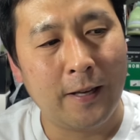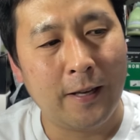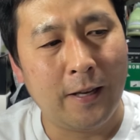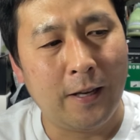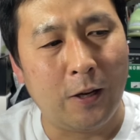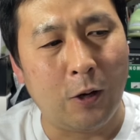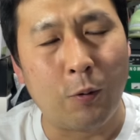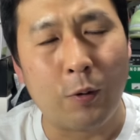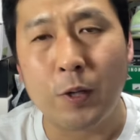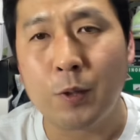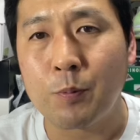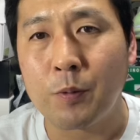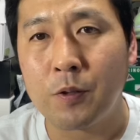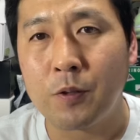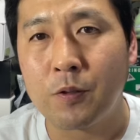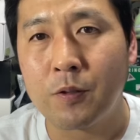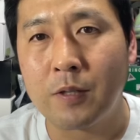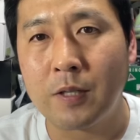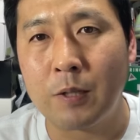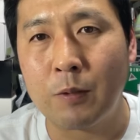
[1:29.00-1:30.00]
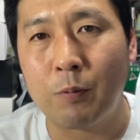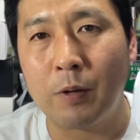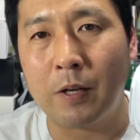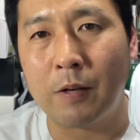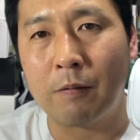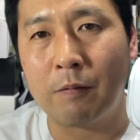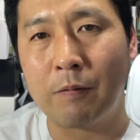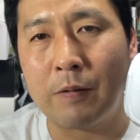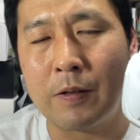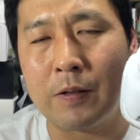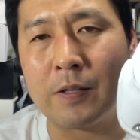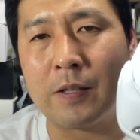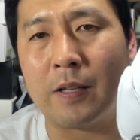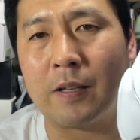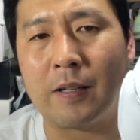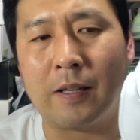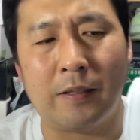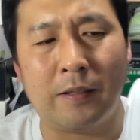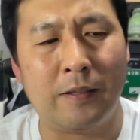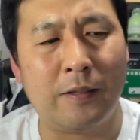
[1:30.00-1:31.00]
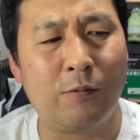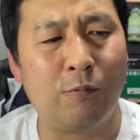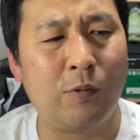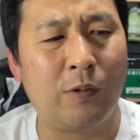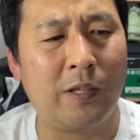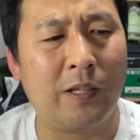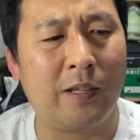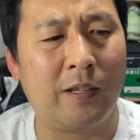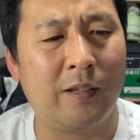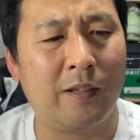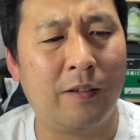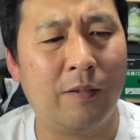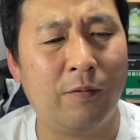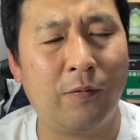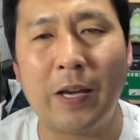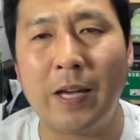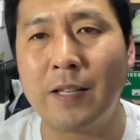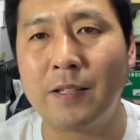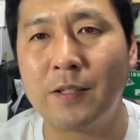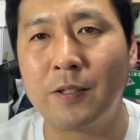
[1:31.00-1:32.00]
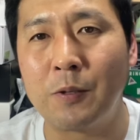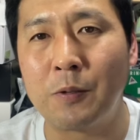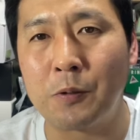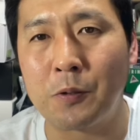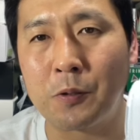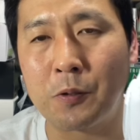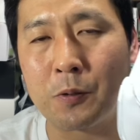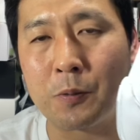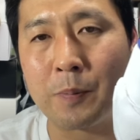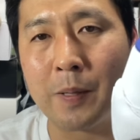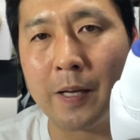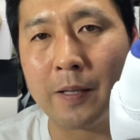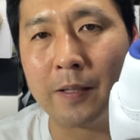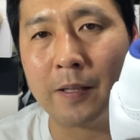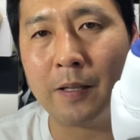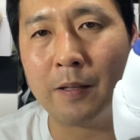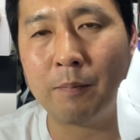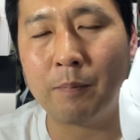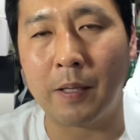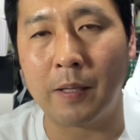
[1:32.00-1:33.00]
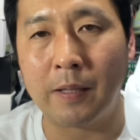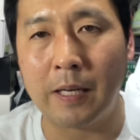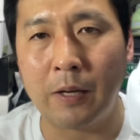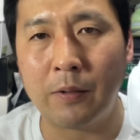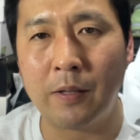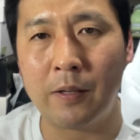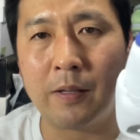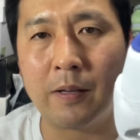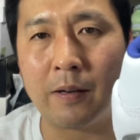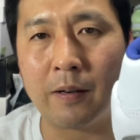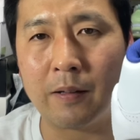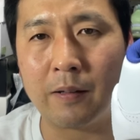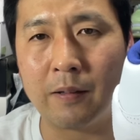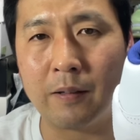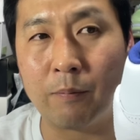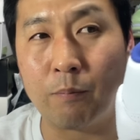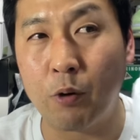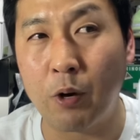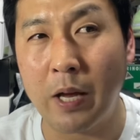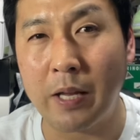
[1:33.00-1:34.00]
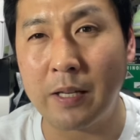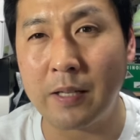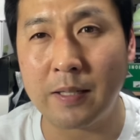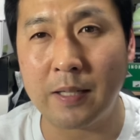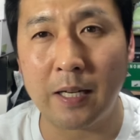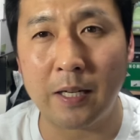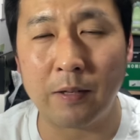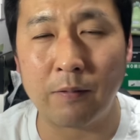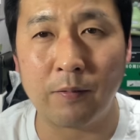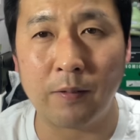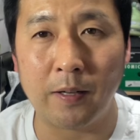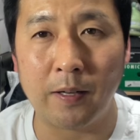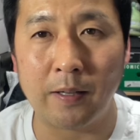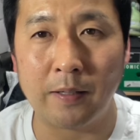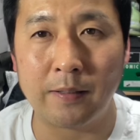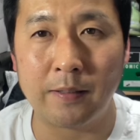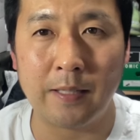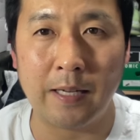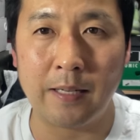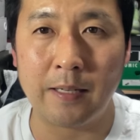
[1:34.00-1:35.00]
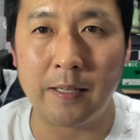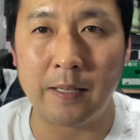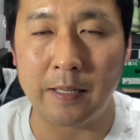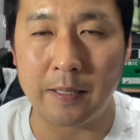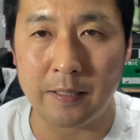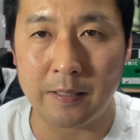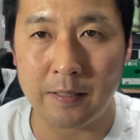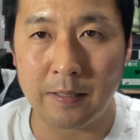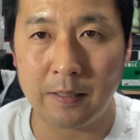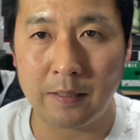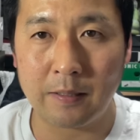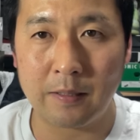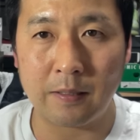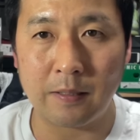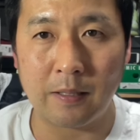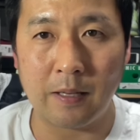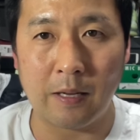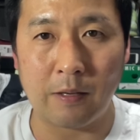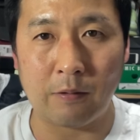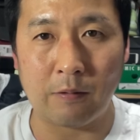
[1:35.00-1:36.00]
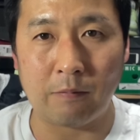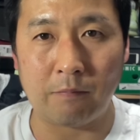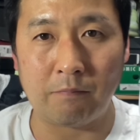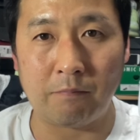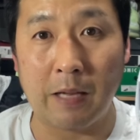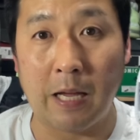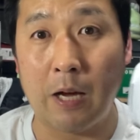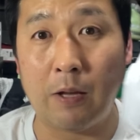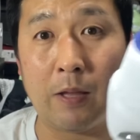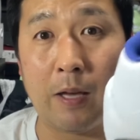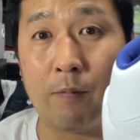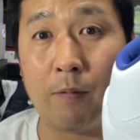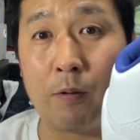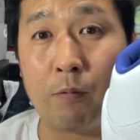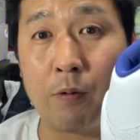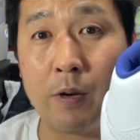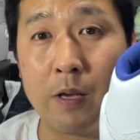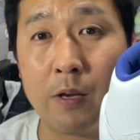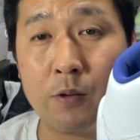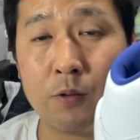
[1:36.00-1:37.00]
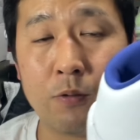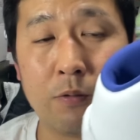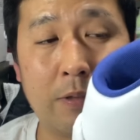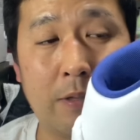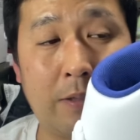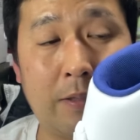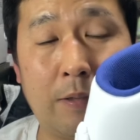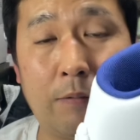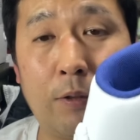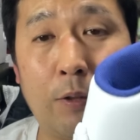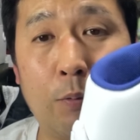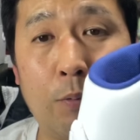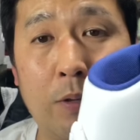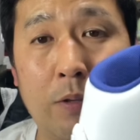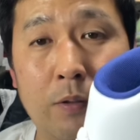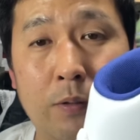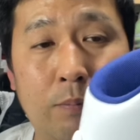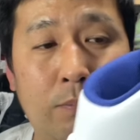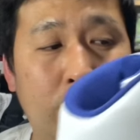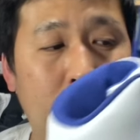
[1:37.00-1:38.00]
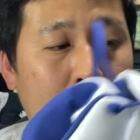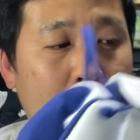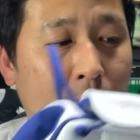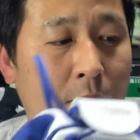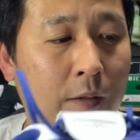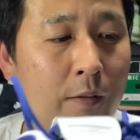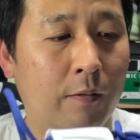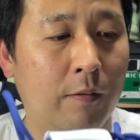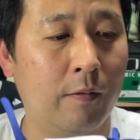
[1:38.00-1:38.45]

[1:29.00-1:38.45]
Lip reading: Always wanted to see what it feels like. I didn't really fancy those shoes back then, but now that the brand is kind of dead and extinct, and now they have a reissue, I definitely wanted to put my